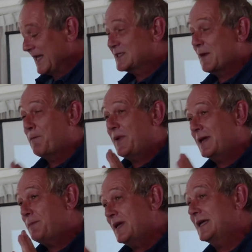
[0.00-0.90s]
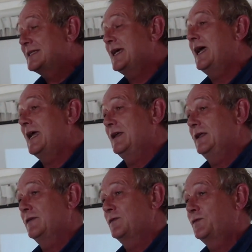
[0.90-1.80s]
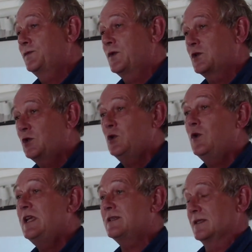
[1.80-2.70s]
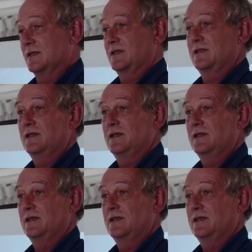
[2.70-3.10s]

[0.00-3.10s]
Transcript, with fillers: but it's a big, big day for two reasons.